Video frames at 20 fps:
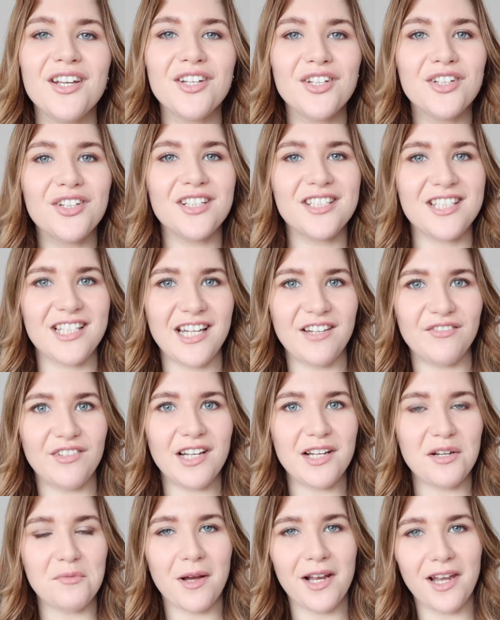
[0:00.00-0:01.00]
Good
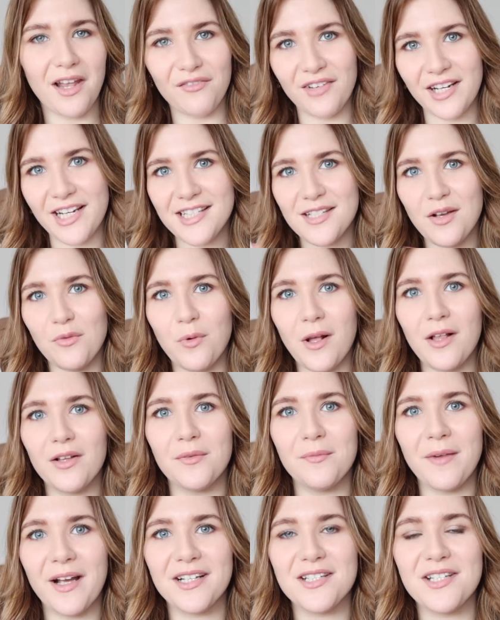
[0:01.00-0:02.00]
evening my lovelies,
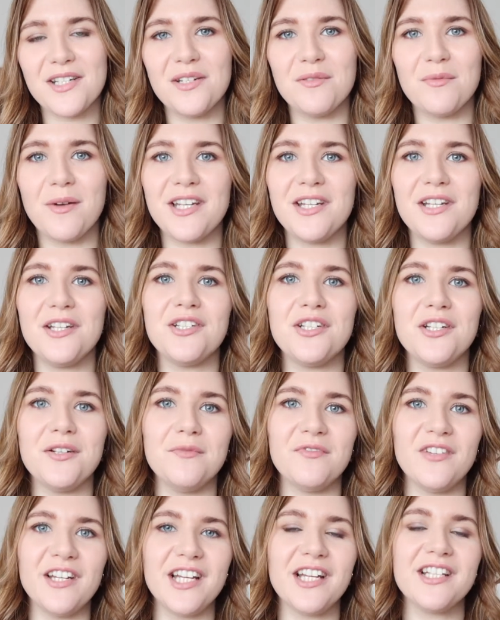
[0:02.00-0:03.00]
welcome back to my
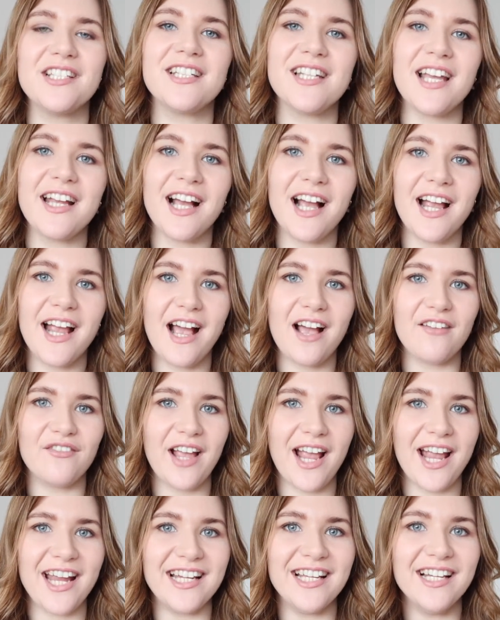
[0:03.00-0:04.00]
YouTube video. Today I
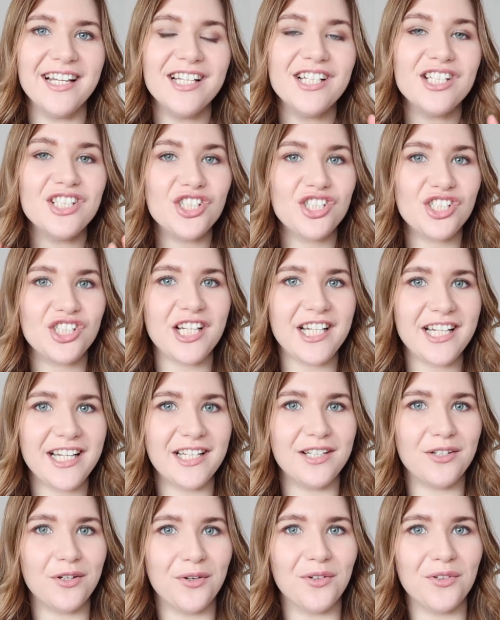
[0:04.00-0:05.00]
have a
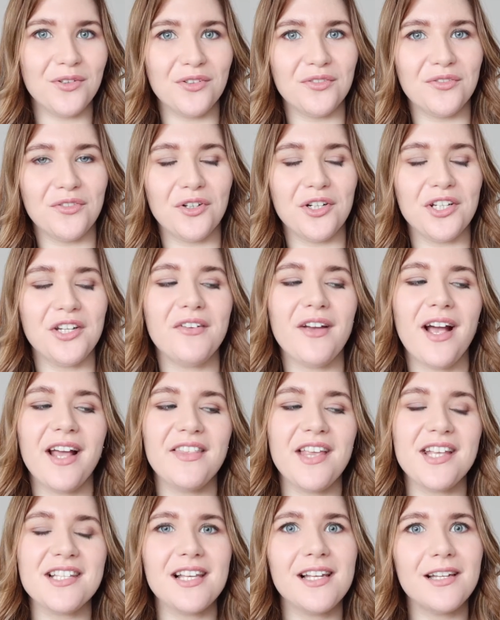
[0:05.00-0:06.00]
Shein haul for you
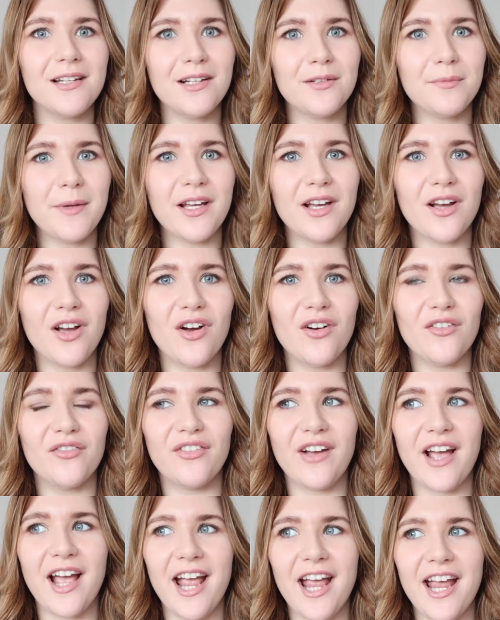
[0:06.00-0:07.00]
and there's a little bit
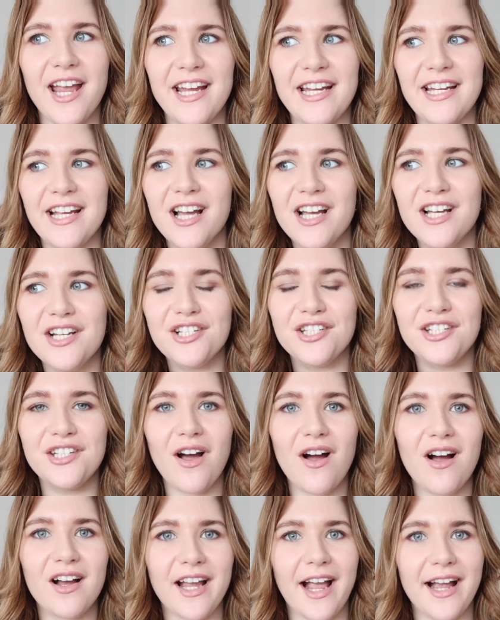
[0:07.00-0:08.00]
of a
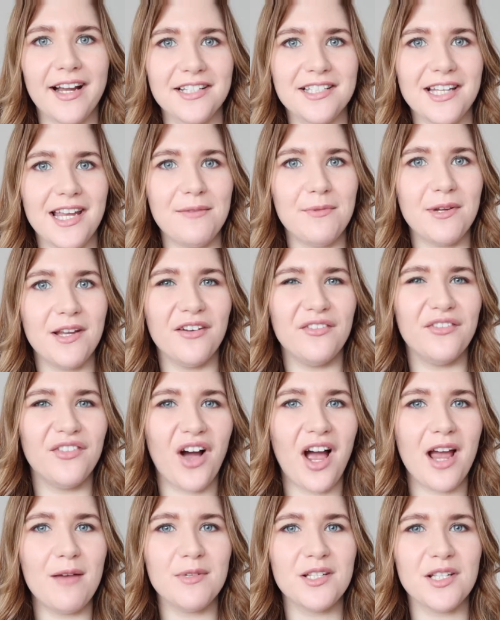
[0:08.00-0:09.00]
dark academia
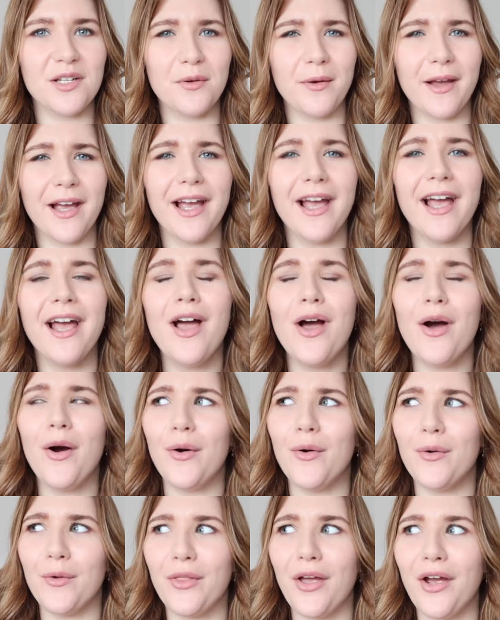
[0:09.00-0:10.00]
vibe to it,
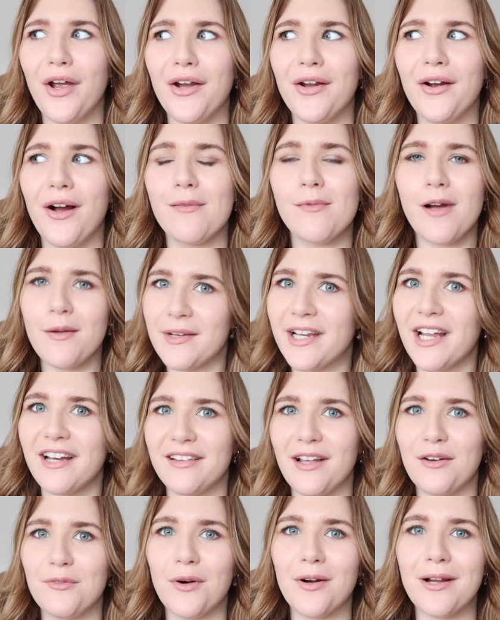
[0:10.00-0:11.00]
although I might be
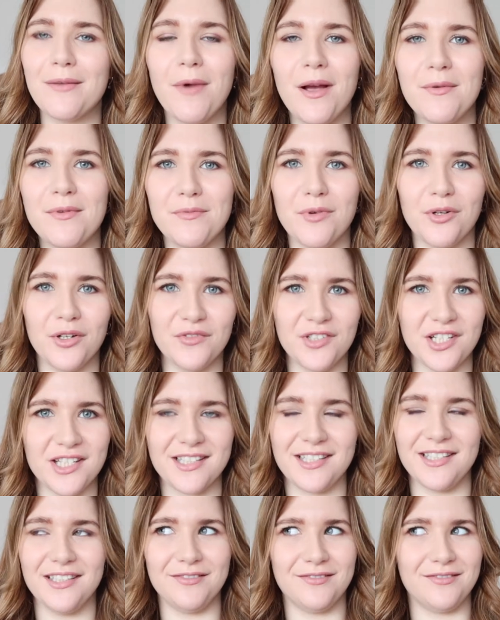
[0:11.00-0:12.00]
getting that wrong, it might be more of
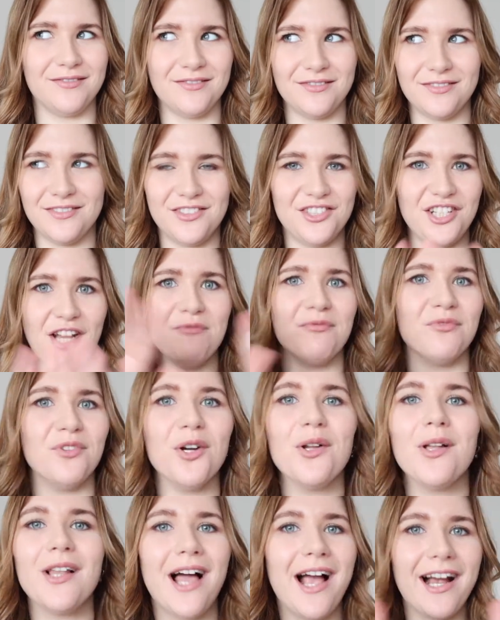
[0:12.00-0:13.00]
just a general